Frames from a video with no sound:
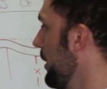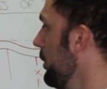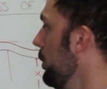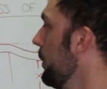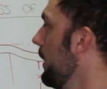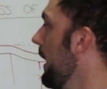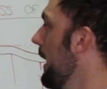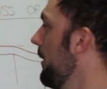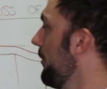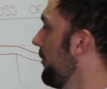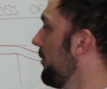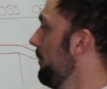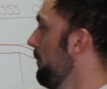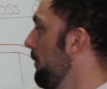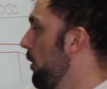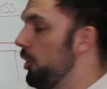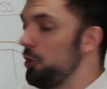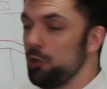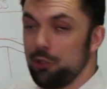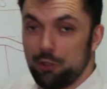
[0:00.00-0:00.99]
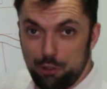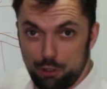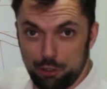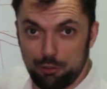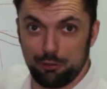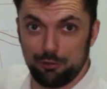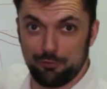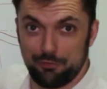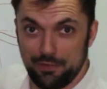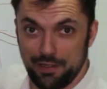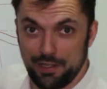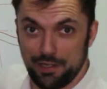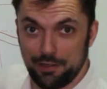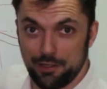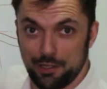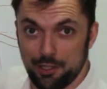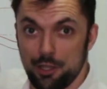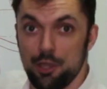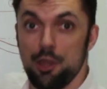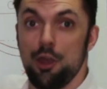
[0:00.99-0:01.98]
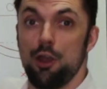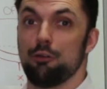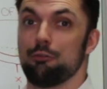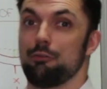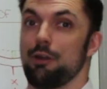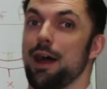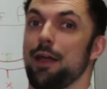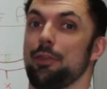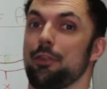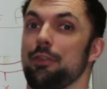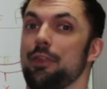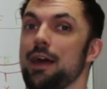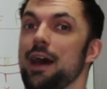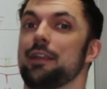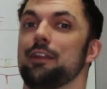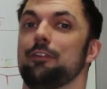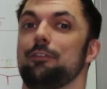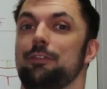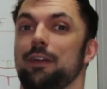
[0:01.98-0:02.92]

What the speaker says: and you get a small local failure rather than a